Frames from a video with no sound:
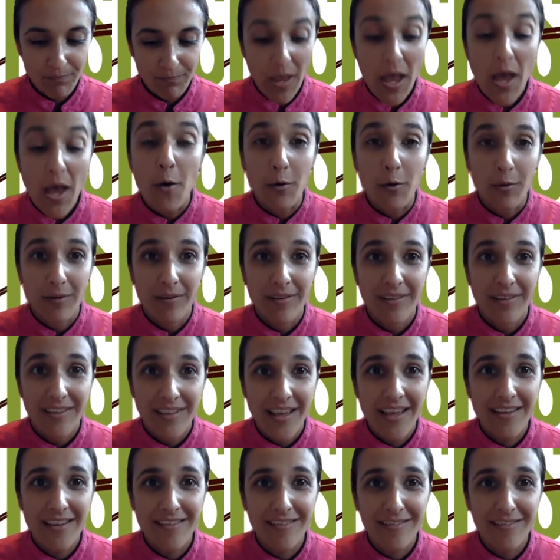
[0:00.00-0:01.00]
oh,
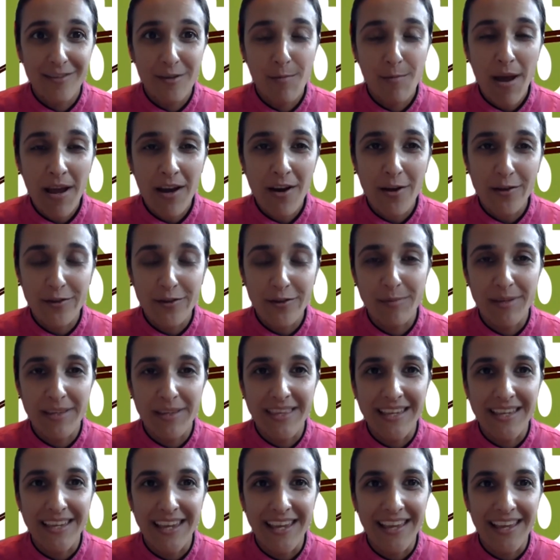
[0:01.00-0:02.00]
and you might also be
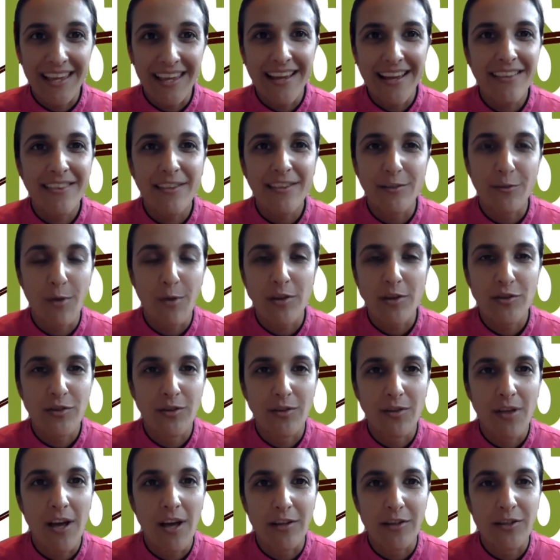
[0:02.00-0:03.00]
thinking, I get this question
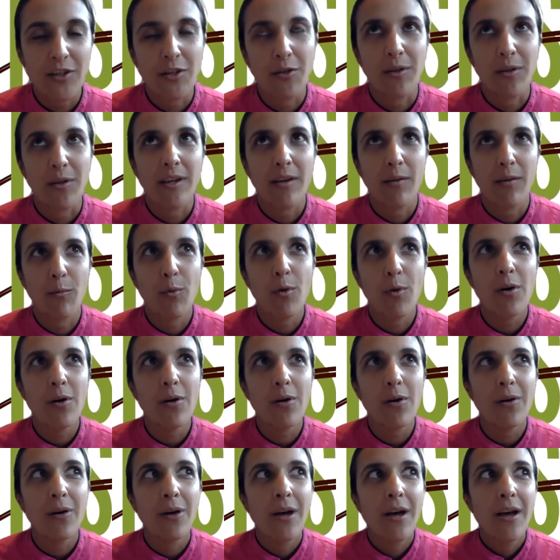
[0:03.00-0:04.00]
a lot too, like,
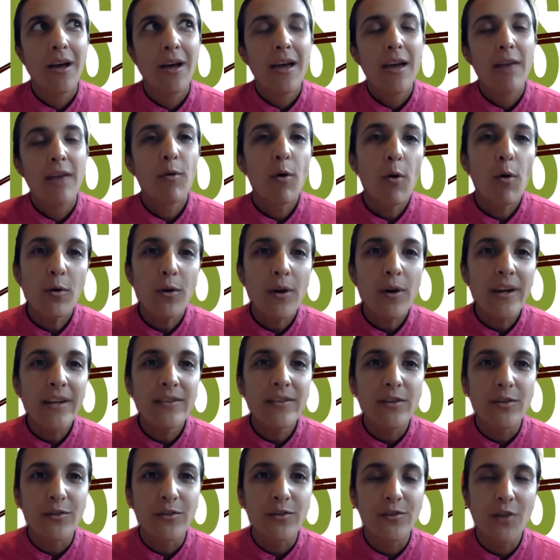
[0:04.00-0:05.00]
well, if whole
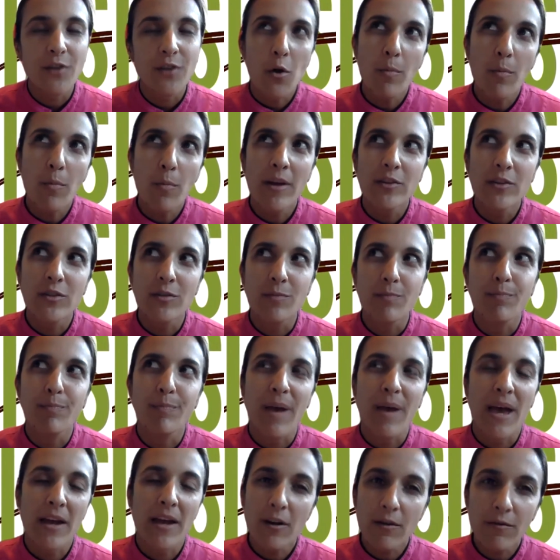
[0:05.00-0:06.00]
grains are so much
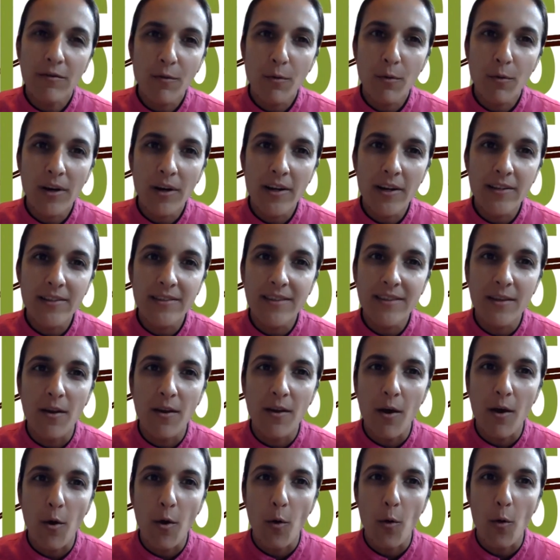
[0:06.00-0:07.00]
better for us, then
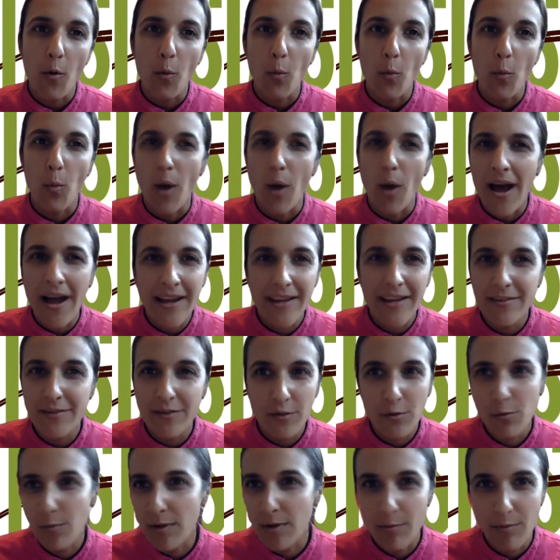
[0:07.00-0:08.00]
why
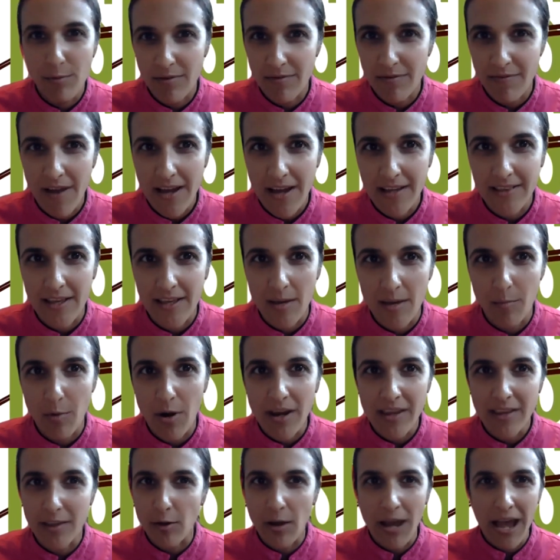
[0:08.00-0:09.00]
do we refine them,
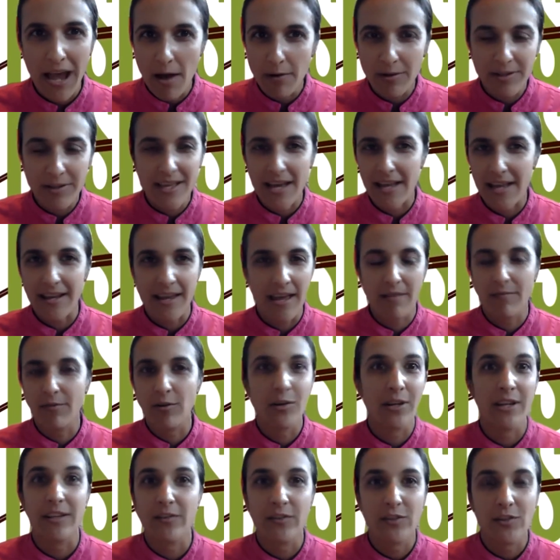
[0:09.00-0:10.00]
right? Like, how did that
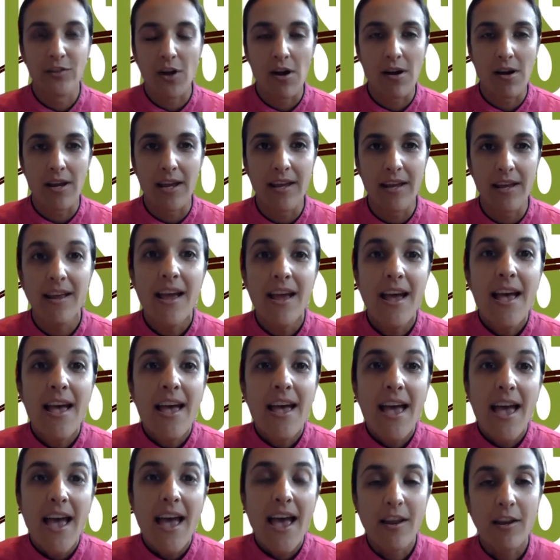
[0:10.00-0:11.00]
ever get started?
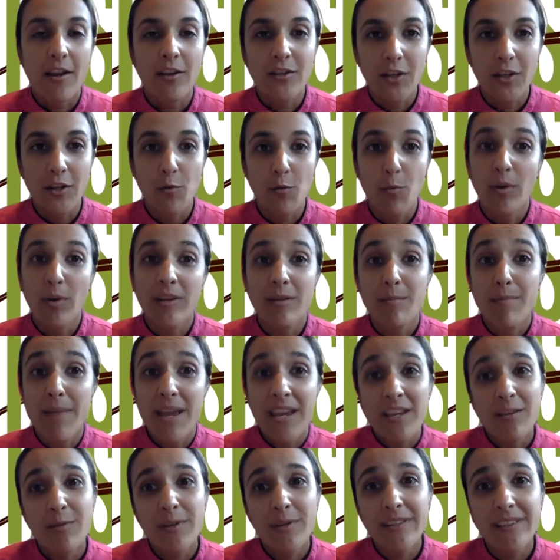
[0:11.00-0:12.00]
And I'll tell you, one of the
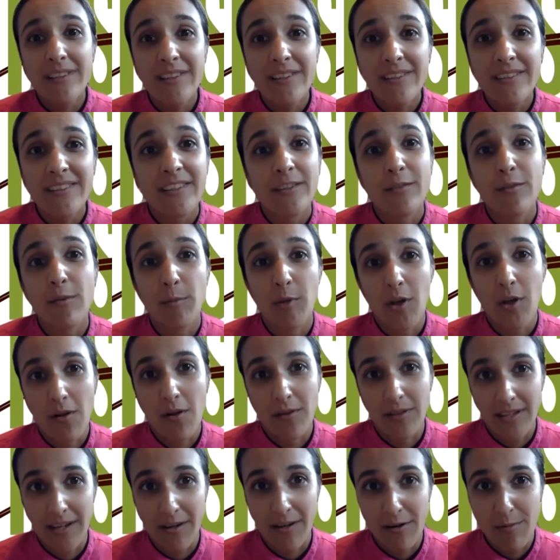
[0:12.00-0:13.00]
main reasons is from a
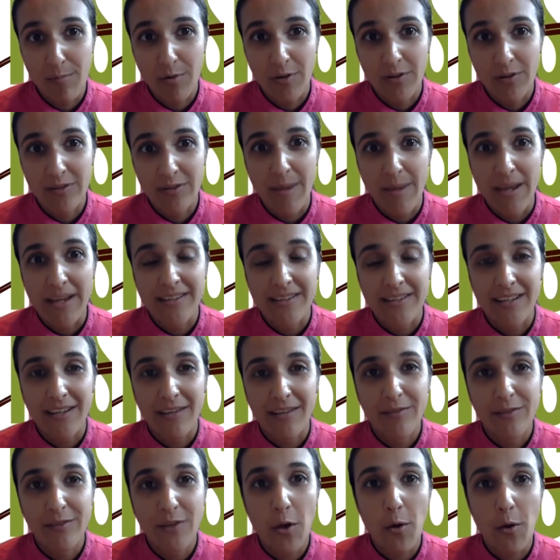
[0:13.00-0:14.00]
culinary
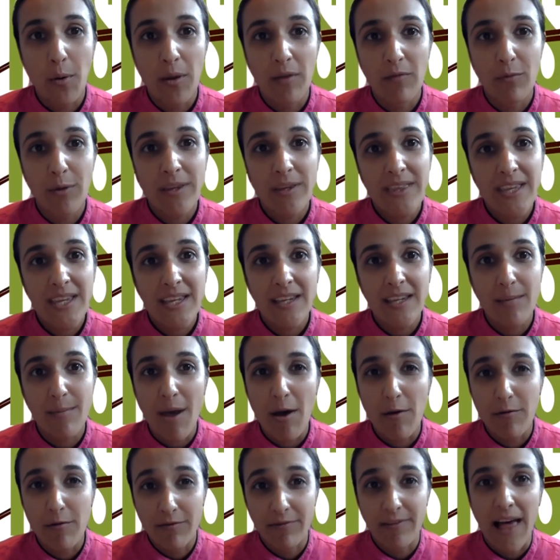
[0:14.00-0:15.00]
perspective. So if we think
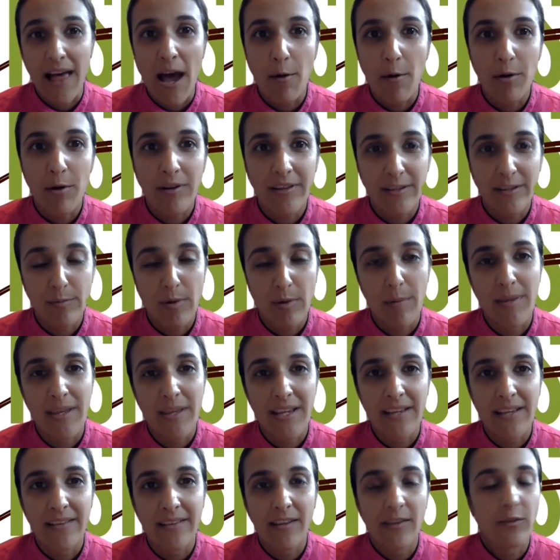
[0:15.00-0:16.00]
about flour, that's probably
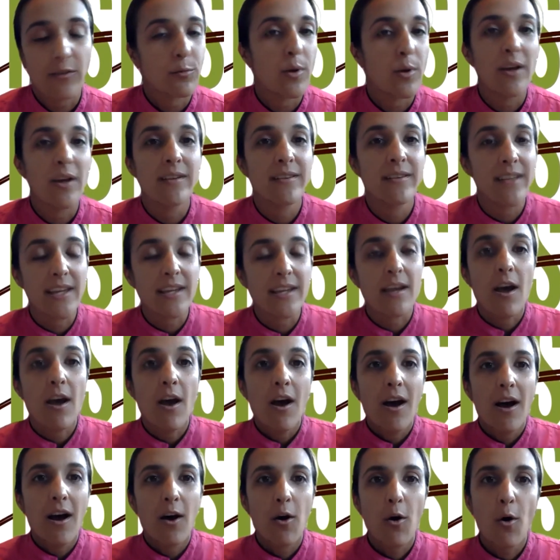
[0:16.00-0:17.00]
the easiest one. Like,
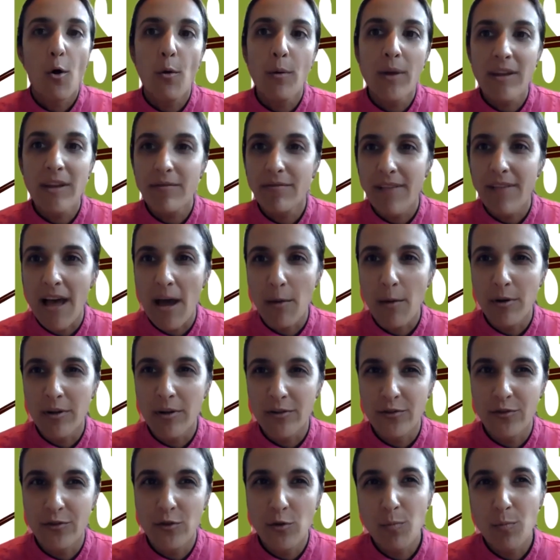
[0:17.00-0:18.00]
whole wheat flour
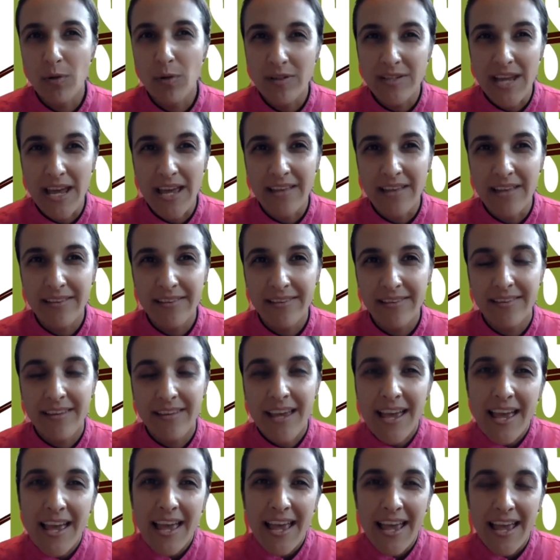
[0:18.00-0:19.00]
is super dense.
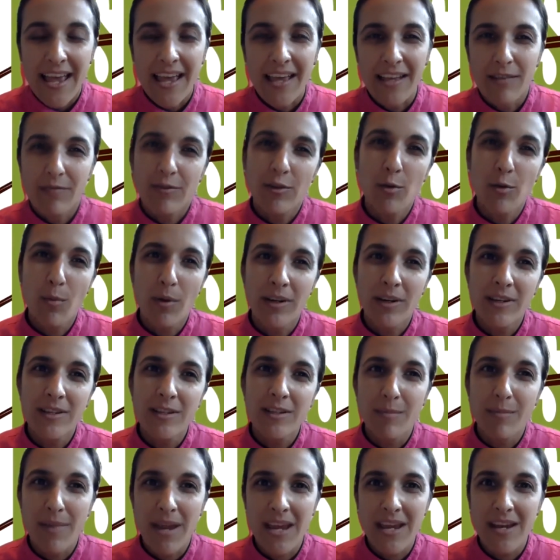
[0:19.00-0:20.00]
And if you wanted
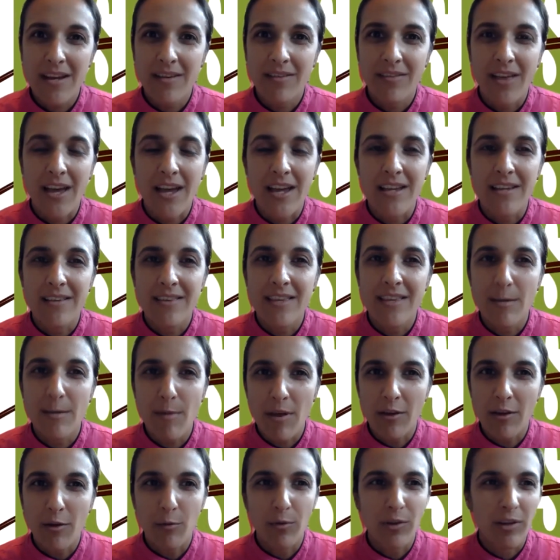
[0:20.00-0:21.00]
to make, like, think
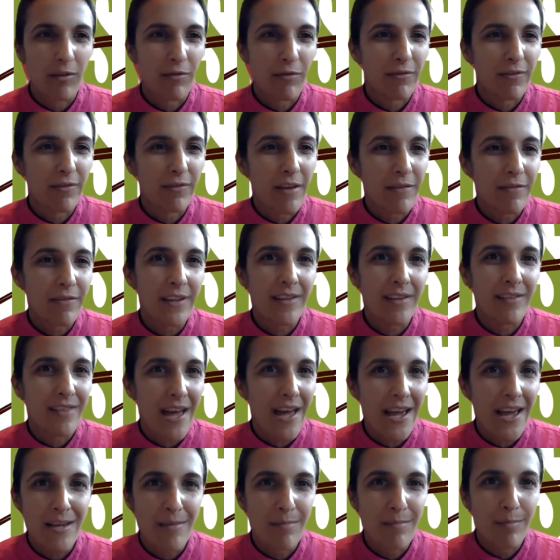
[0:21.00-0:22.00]
about like a really fluffy,
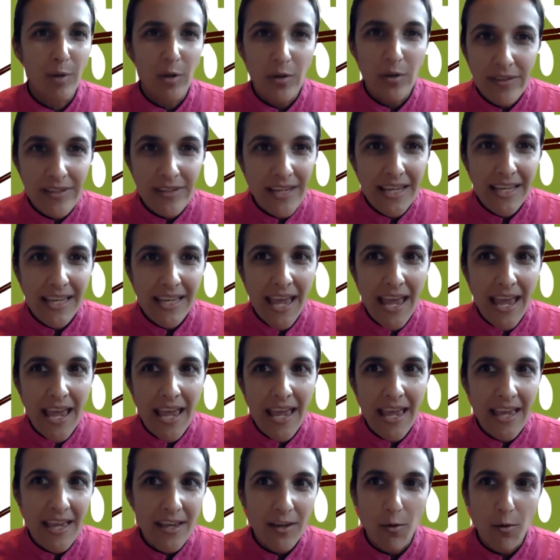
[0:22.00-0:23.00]
light birthday
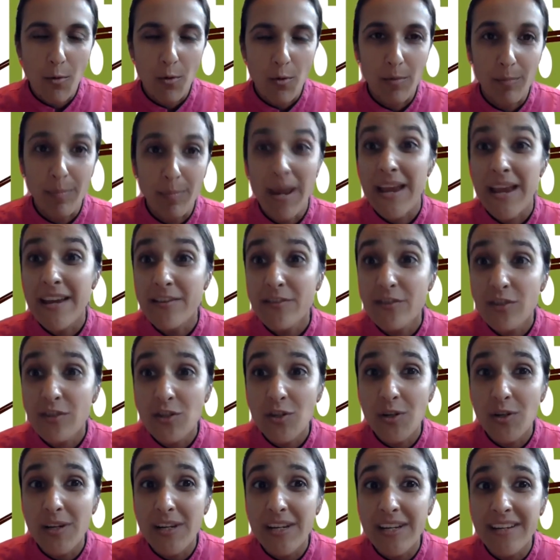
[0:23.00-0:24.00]
cake or
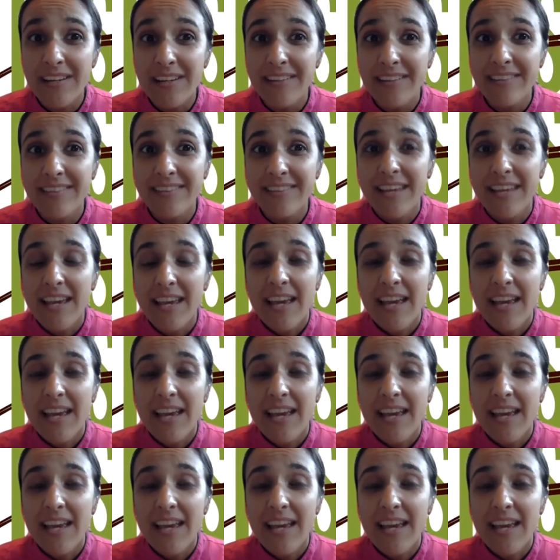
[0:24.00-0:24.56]
pastries,